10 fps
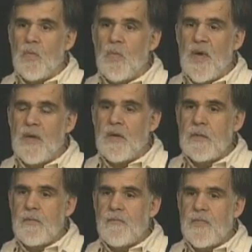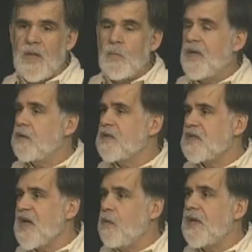where we couldn't
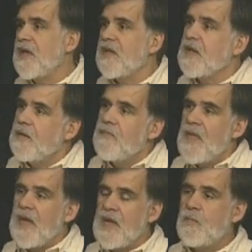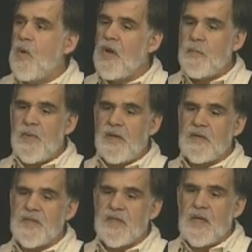sell anything, in part
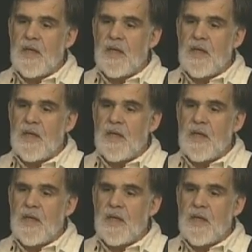because